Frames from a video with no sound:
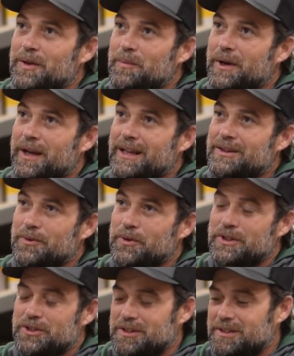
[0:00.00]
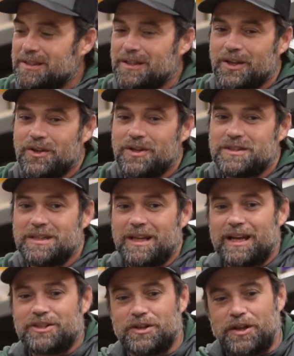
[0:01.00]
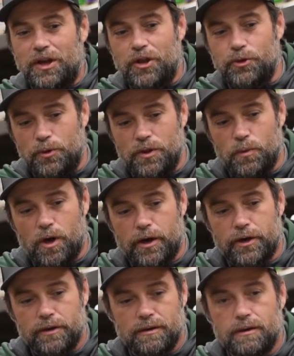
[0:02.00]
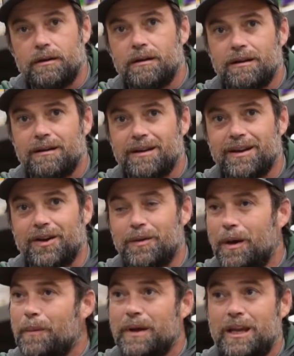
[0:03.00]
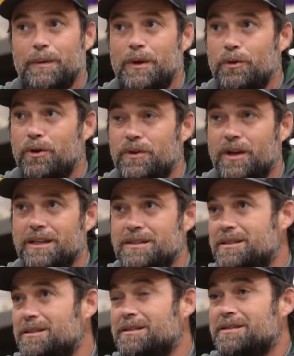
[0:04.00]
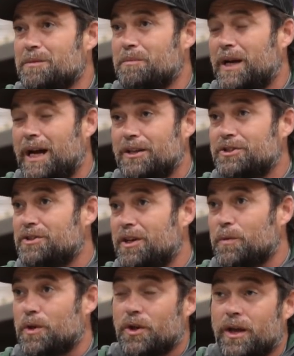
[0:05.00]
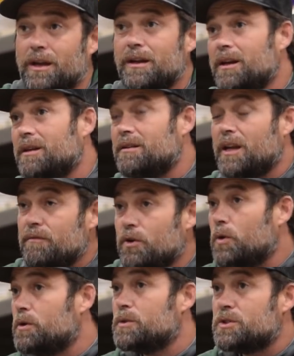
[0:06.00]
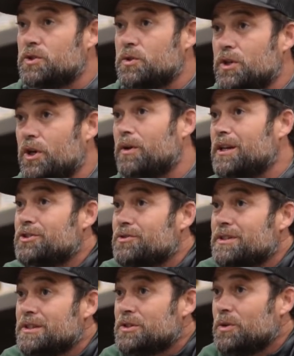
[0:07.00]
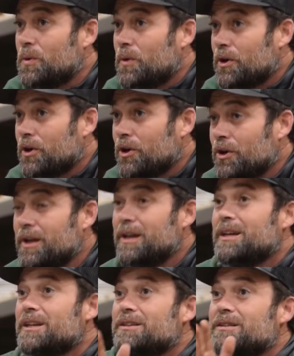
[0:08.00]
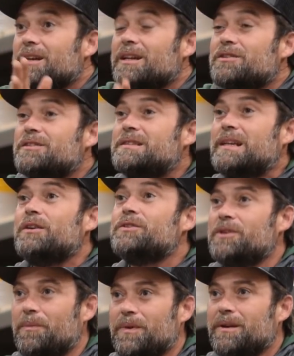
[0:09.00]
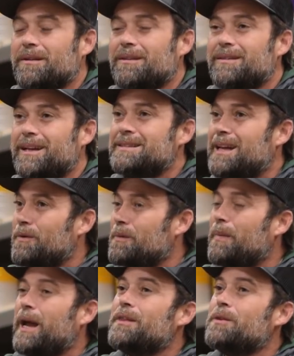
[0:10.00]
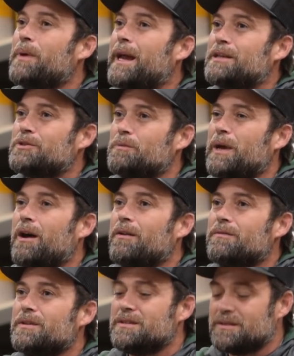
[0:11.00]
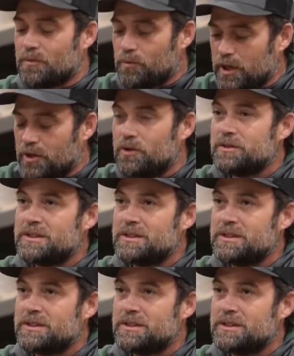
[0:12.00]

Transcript: but I threw it just to, you can see, actually, I think I threw it in the water. I mean, keep it real with you guys. This isn't some polished thing where they're like, Dave, go into a studio, get your discs in order, and sell something. That's not what my in the bags are about. This is a real